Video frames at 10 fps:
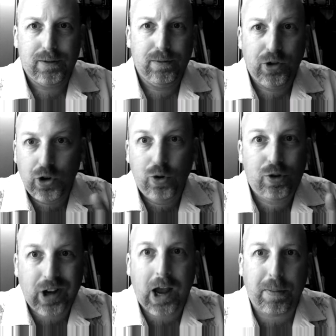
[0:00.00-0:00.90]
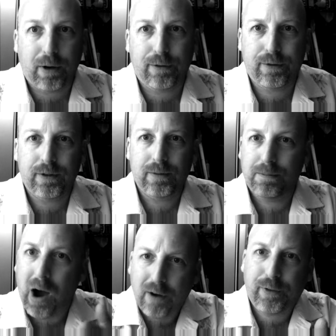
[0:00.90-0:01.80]
new type of
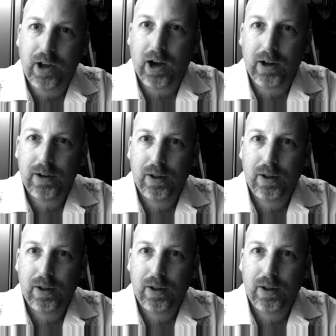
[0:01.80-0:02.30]
mafia,